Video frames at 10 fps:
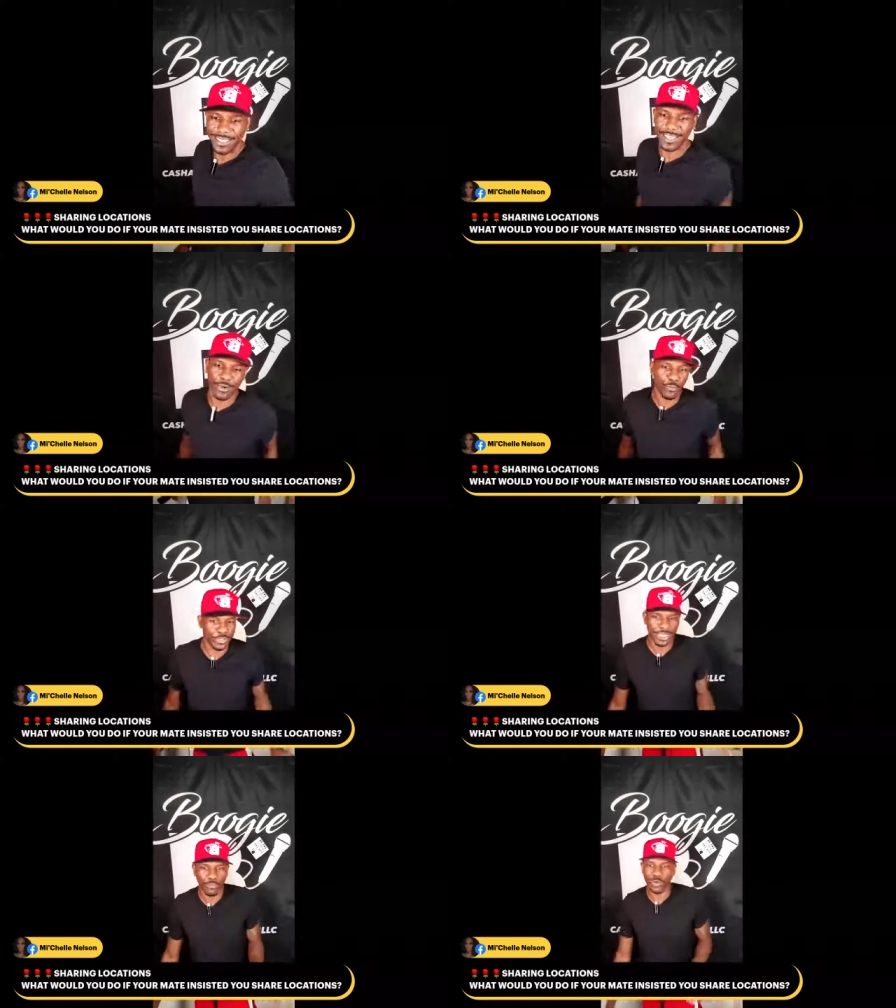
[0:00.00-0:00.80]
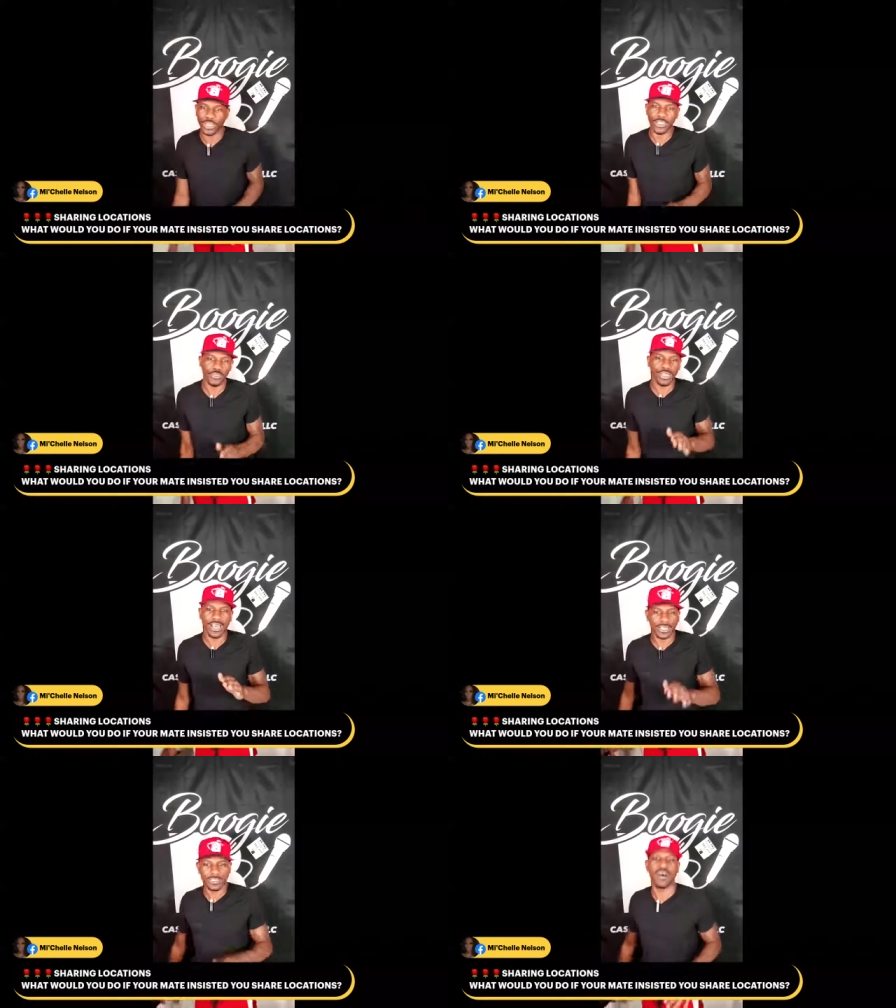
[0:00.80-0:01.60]
they go, they working you
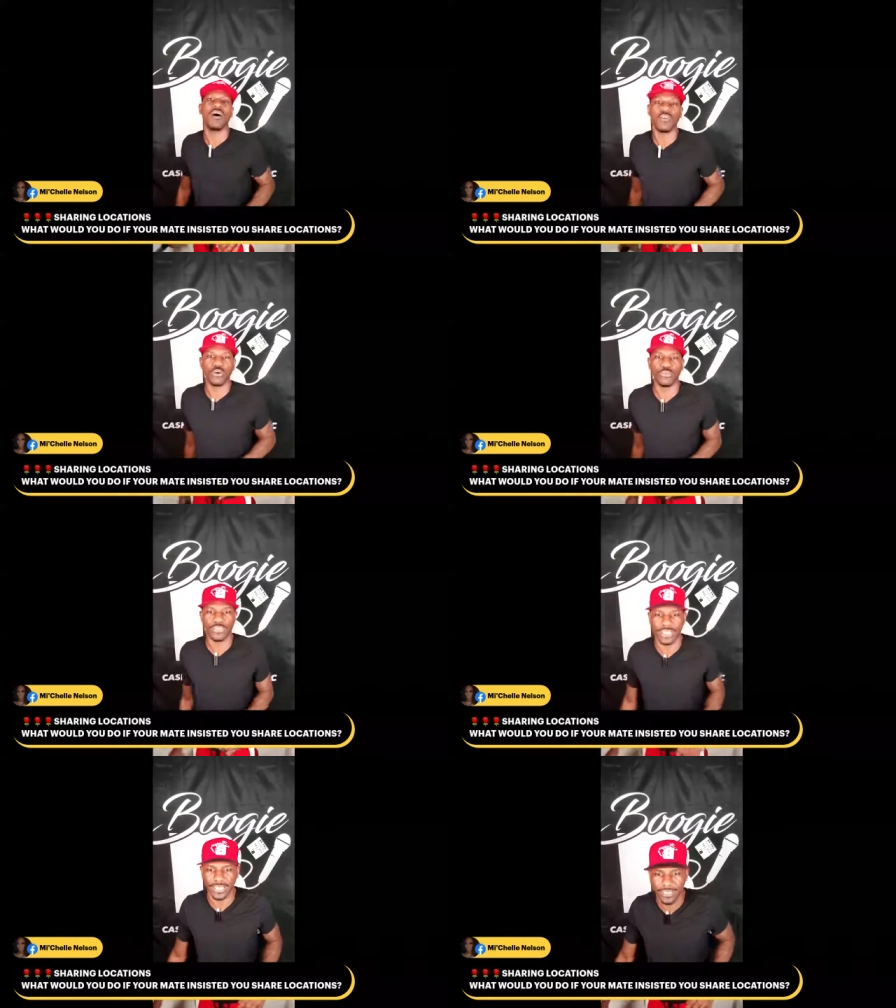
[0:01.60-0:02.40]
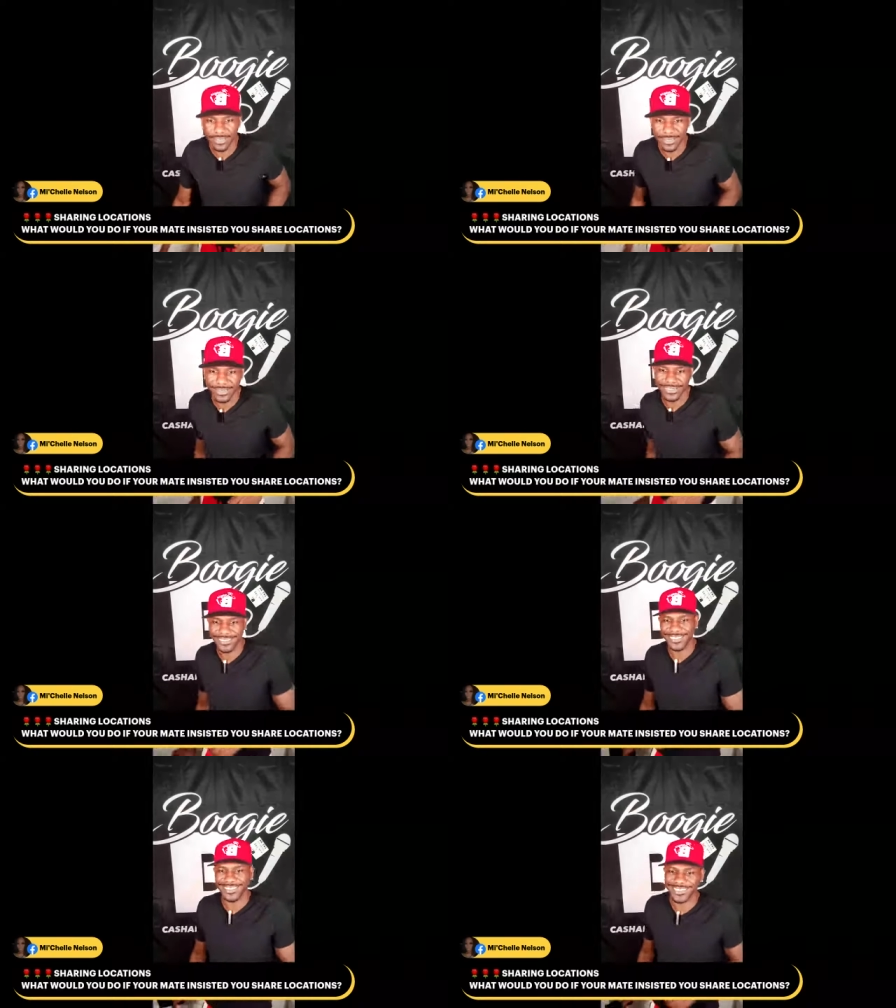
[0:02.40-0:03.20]
like a dog over
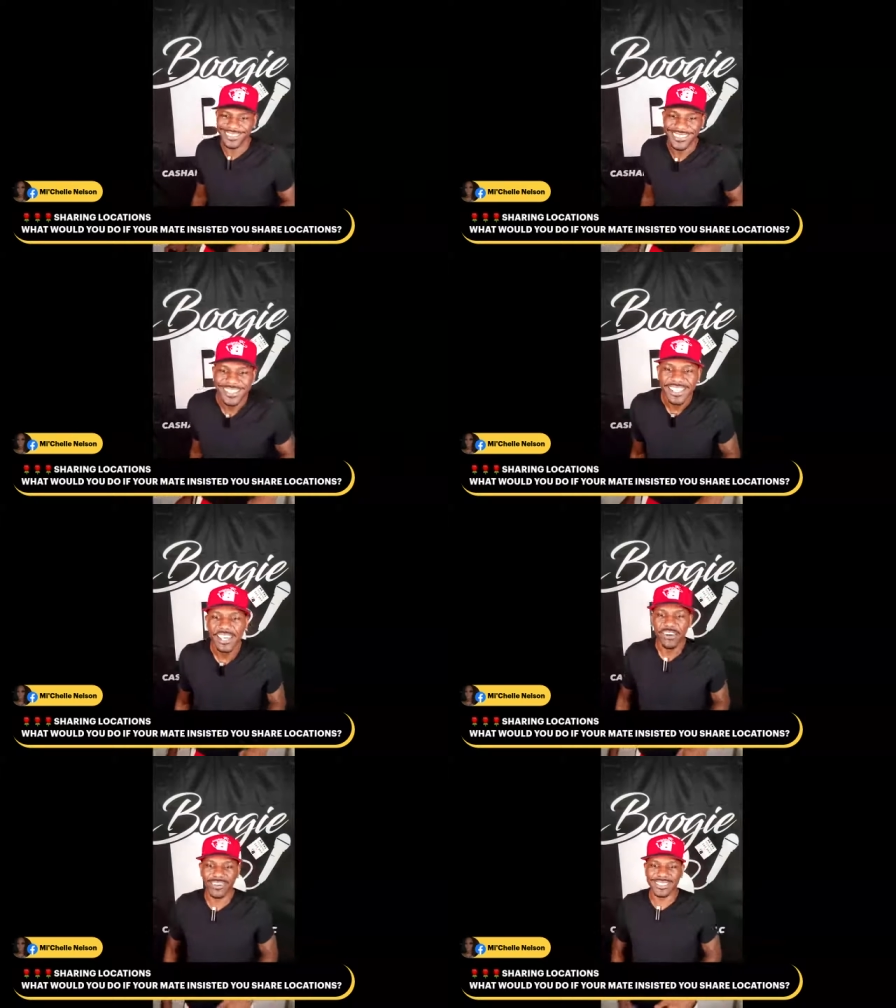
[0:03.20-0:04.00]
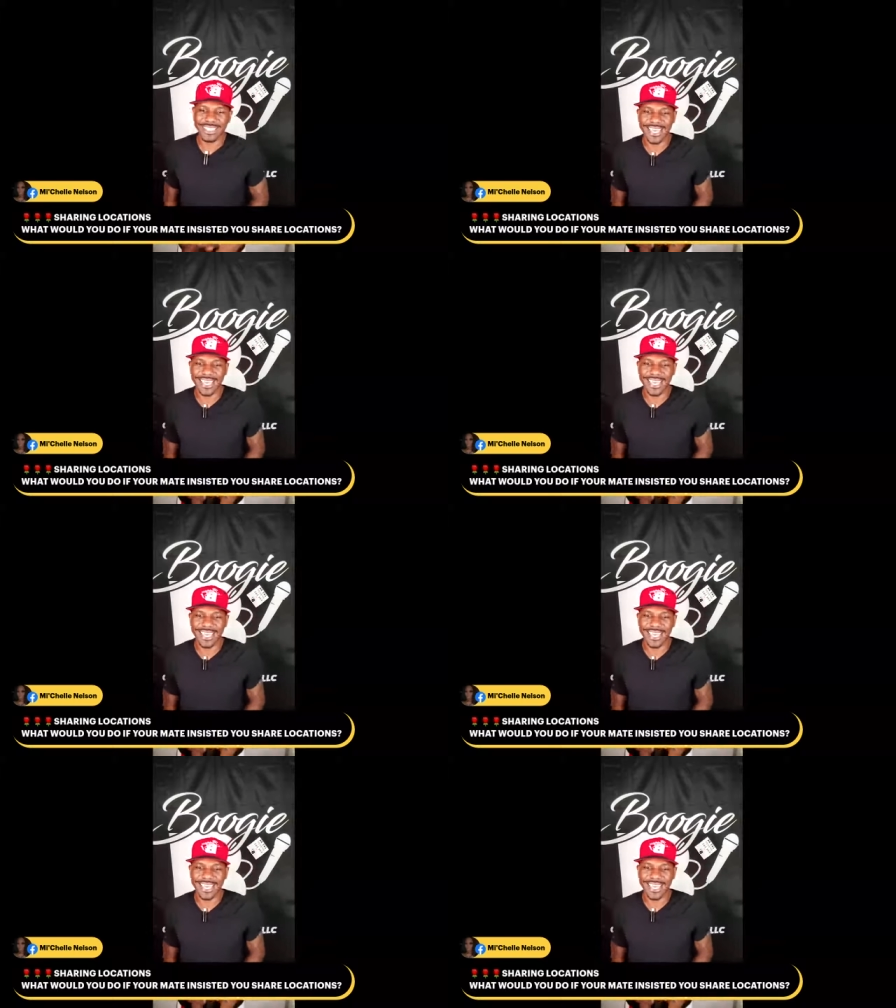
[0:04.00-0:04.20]
there. What's